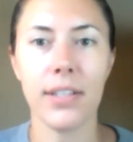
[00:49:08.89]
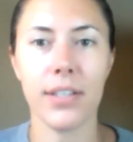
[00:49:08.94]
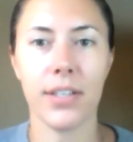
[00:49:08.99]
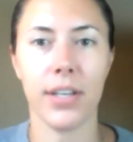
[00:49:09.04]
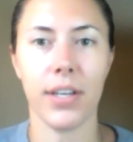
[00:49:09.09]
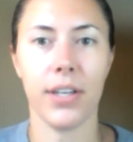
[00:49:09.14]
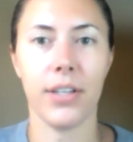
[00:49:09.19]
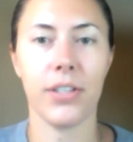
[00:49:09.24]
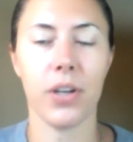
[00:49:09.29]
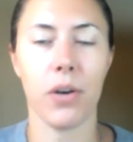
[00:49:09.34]

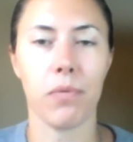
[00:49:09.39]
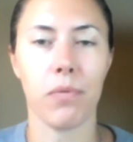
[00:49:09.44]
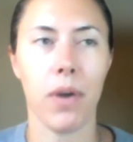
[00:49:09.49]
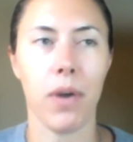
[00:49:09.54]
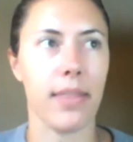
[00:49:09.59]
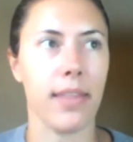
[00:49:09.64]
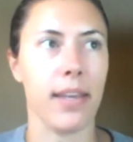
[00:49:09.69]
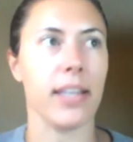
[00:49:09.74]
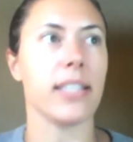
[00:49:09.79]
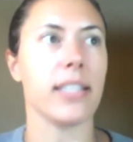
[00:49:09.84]
to, to
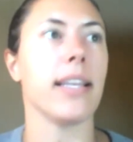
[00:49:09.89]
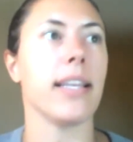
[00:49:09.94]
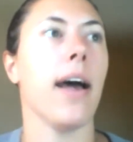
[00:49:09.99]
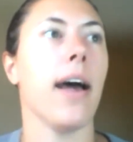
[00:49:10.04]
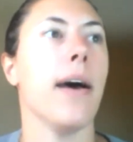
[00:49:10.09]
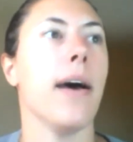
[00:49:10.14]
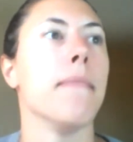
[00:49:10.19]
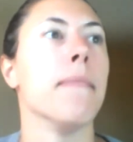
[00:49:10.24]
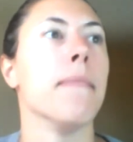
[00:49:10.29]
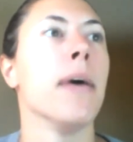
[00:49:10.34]
run this.
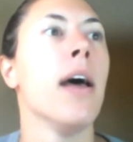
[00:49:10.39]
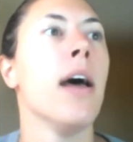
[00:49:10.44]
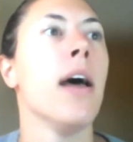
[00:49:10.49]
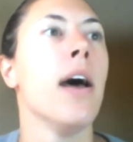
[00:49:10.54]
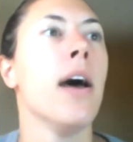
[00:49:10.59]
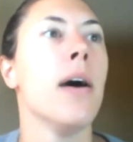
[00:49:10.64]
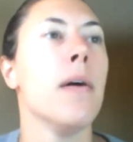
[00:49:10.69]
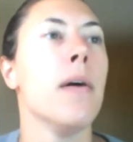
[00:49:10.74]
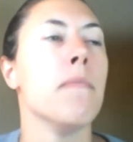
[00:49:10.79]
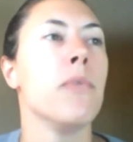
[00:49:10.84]
Um,
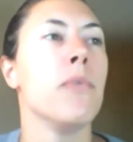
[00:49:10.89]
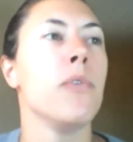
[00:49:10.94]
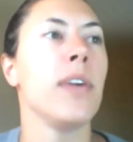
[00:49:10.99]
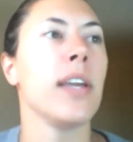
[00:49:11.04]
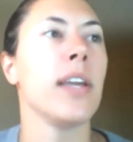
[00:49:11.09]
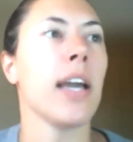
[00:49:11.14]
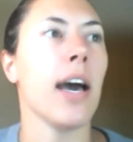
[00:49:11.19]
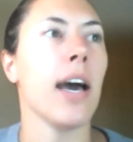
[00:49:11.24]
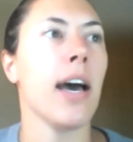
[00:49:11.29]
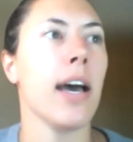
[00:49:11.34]

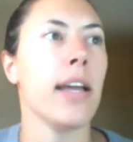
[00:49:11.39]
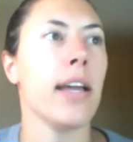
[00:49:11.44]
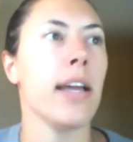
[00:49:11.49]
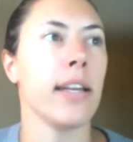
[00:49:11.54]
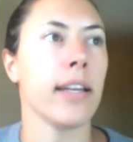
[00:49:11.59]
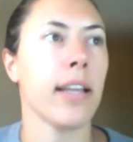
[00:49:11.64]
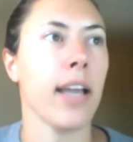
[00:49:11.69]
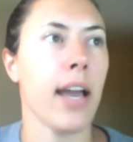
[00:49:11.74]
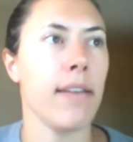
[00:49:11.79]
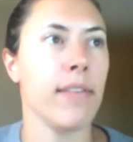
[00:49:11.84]
moving on
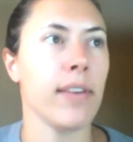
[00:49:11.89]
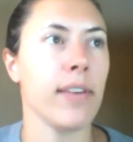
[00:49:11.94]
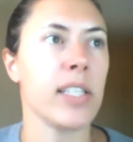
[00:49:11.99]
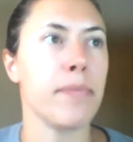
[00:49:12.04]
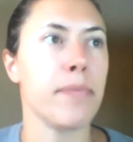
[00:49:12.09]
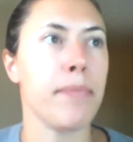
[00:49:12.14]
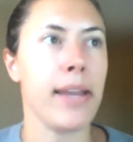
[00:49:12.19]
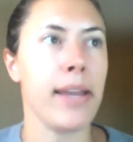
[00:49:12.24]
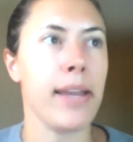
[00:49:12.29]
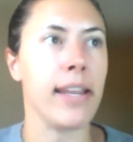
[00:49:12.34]
and kind of
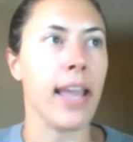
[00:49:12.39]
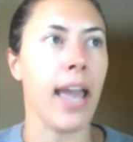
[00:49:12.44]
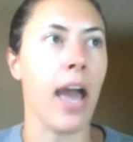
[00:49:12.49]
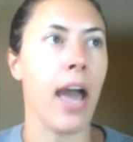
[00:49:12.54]
expanding